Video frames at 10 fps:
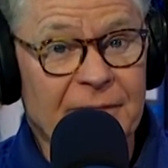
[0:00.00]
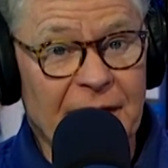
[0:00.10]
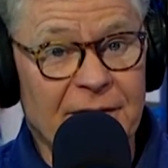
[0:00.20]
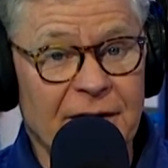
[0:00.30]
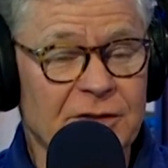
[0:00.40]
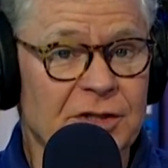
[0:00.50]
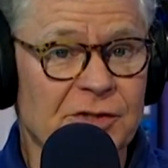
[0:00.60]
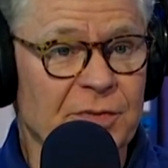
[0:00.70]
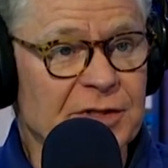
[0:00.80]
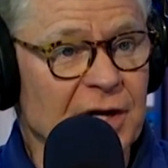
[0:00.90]
I think
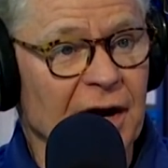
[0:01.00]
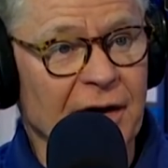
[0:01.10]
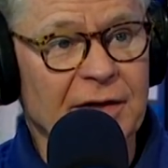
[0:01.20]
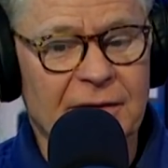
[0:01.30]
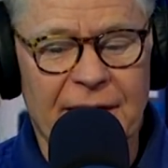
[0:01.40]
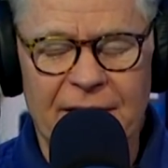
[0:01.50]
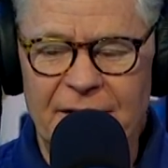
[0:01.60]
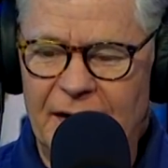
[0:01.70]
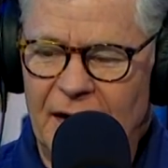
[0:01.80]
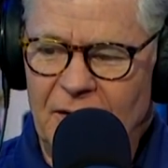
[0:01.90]
she's retiring.
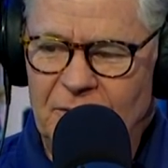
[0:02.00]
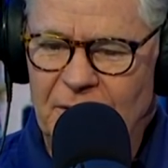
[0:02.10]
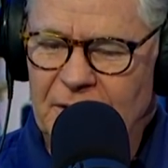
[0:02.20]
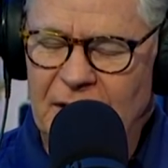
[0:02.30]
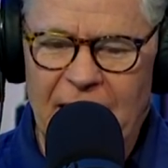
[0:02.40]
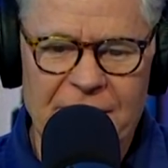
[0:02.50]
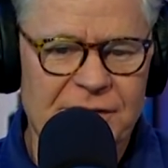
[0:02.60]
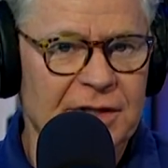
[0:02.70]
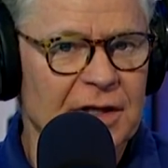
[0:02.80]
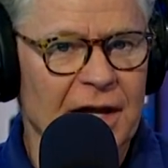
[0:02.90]
And what a
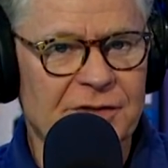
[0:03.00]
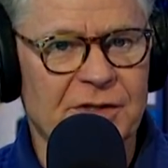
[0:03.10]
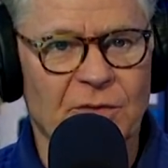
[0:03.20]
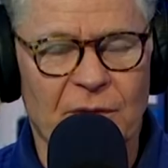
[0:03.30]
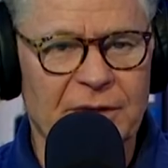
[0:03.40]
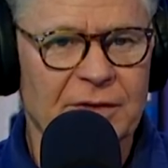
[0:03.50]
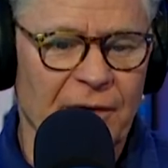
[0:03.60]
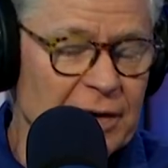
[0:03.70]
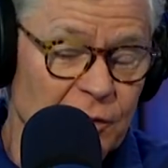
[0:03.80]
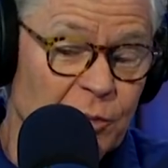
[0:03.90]
classy woman.
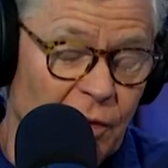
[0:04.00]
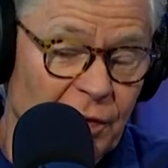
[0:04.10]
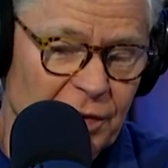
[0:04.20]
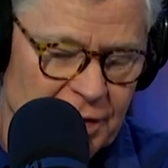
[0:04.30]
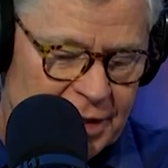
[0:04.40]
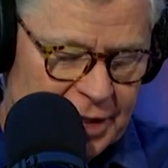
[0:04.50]
Great reporter.